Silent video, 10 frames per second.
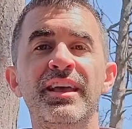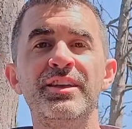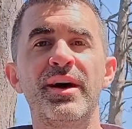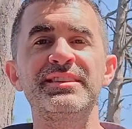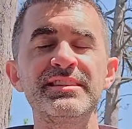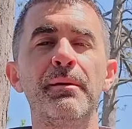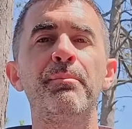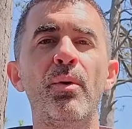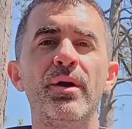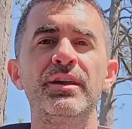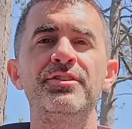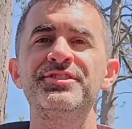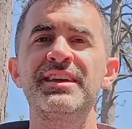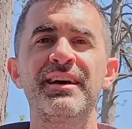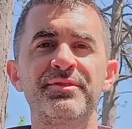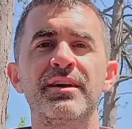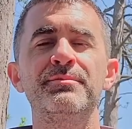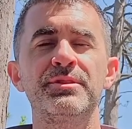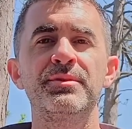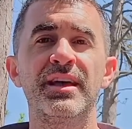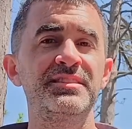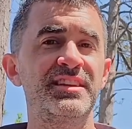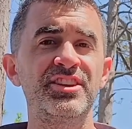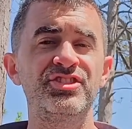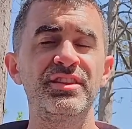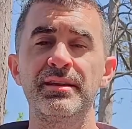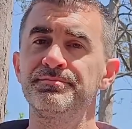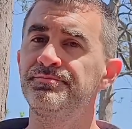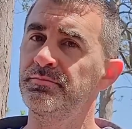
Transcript: you know, at some point you just have to come to the realization that